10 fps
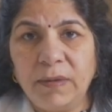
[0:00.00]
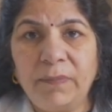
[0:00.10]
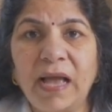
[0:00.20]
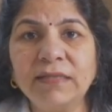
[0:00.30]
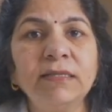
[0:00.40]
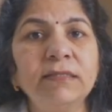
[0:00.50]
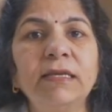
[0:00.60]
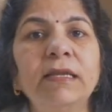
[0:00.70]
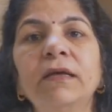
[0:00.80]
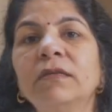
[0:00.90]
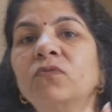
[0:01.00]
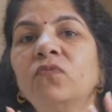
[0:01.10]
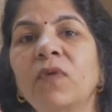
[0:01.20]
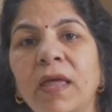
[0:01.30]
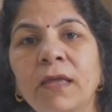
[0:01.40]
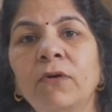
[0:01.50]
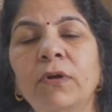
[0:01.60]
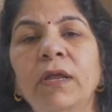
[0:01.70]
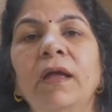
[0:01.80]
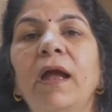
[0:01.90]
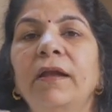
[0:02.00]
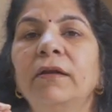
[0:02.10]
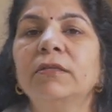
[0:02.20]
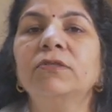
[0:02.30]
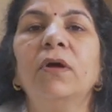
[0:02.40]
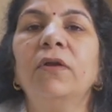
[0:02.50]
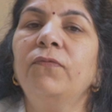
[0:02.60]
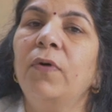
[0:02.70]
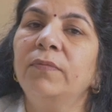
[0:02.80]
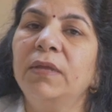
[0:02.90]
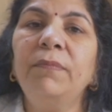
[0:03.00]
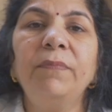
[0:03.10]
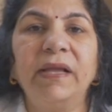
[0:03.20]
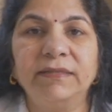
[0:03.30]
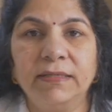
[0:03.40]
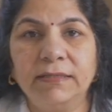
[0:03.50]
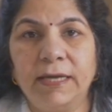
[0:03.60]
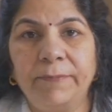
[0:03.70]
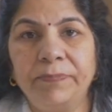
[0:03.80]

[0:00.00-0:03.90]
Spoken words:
the placental layer is very good and it is gonna form the placenta.